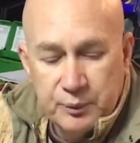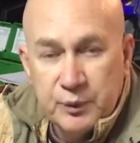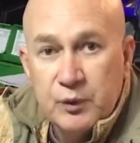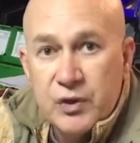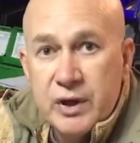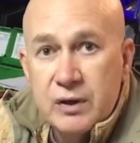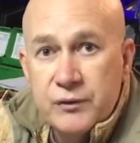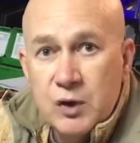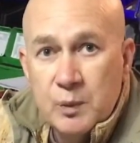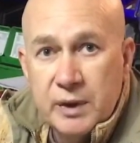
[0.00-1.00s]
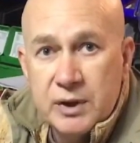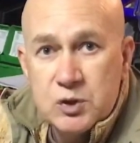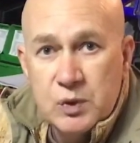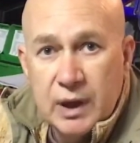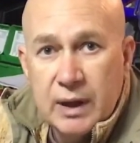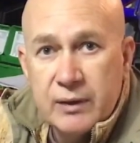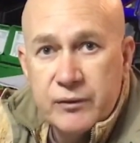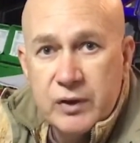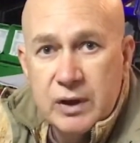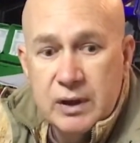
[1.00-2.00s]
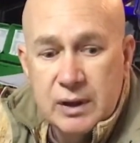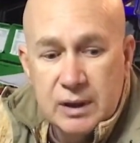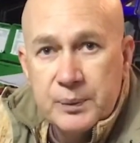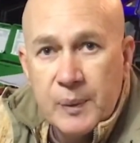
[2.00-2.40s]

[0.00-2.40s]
within a few minutes we'll have the